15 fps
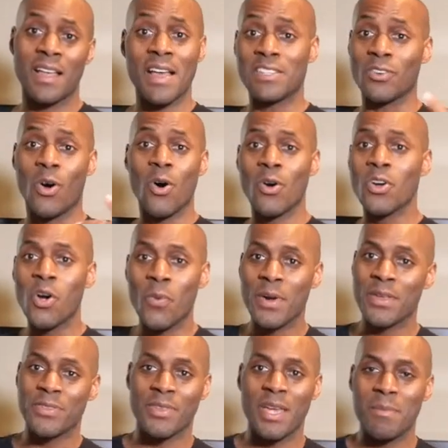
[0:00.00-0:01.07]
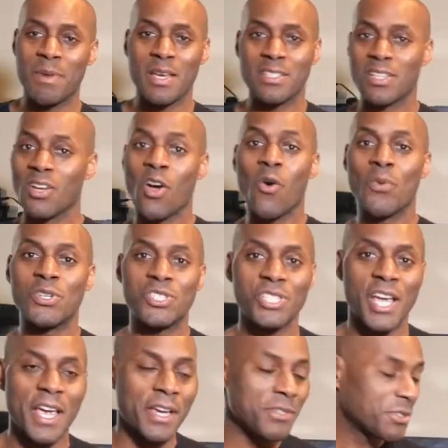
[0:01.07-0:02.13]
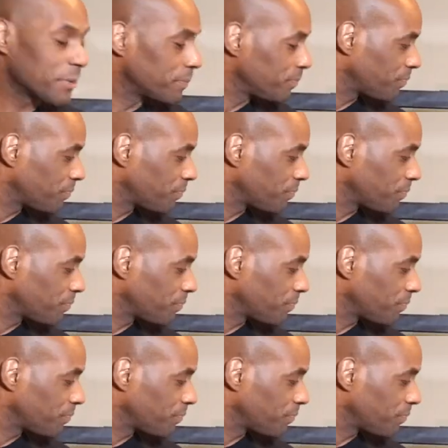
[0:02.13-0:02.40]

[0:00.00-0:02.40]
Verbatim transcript: That's an ongoing thing because they can always change.